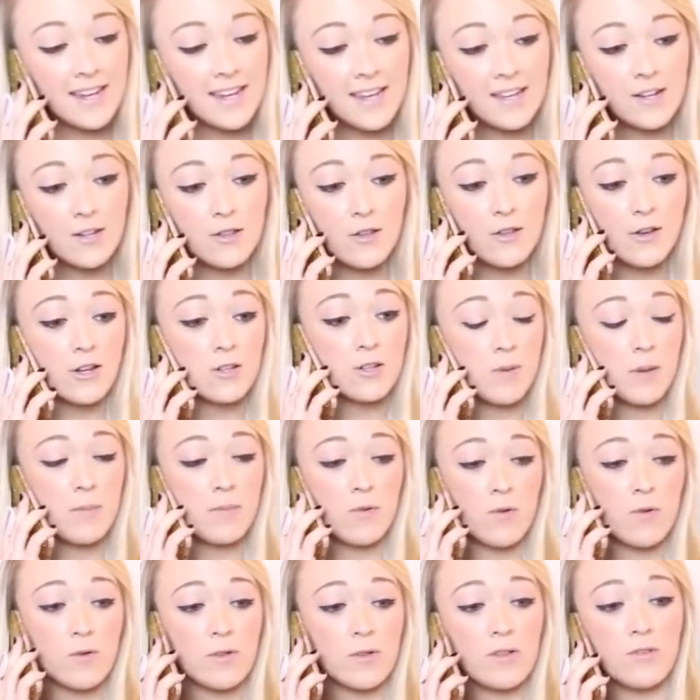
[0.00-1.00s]
I get a large
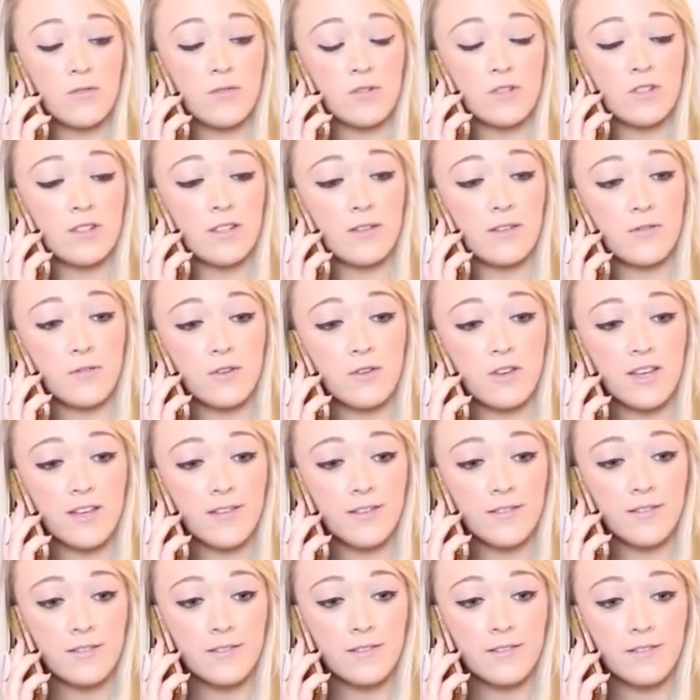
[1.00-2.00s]
pepperoni for delivery?
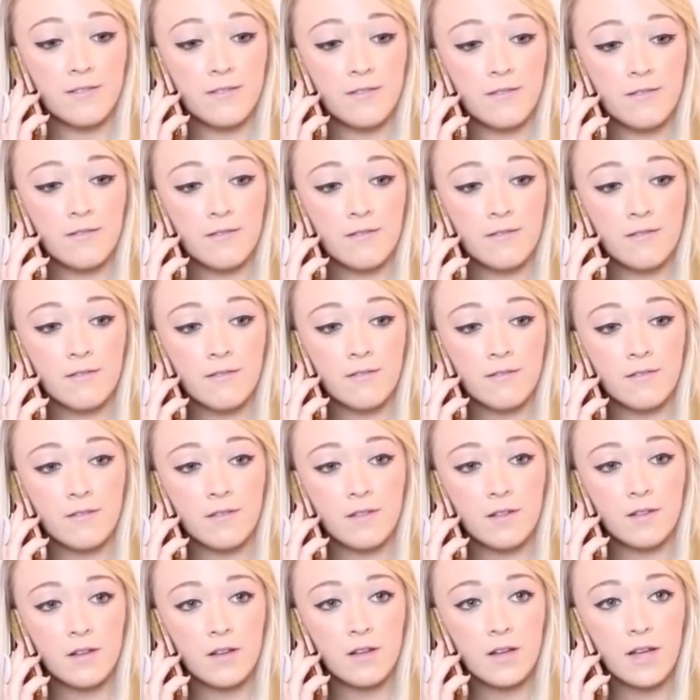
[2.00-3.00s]

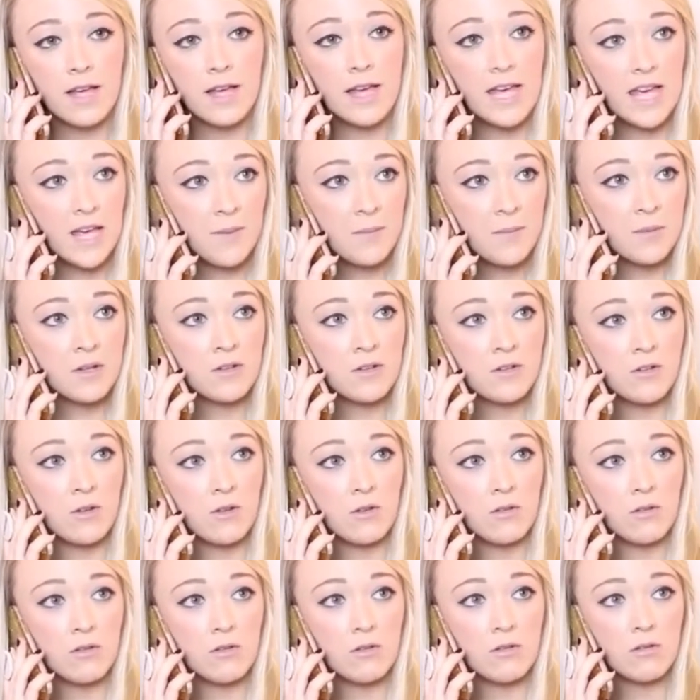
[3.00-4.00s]
I am an
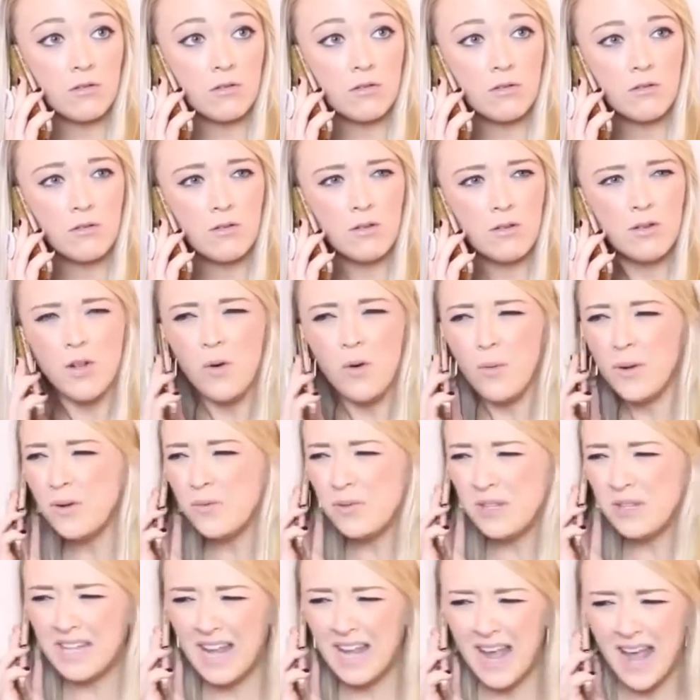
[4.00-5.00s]
adult. No, I
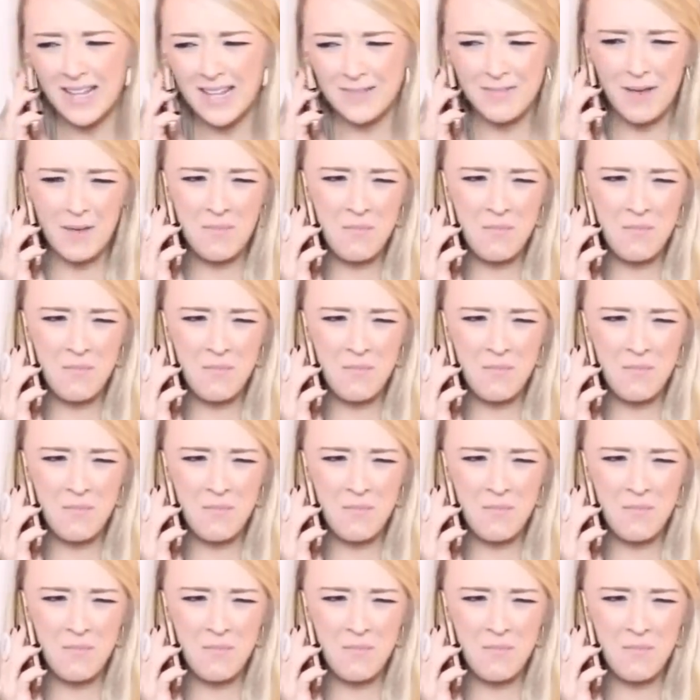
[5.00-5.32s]
don't need to ask my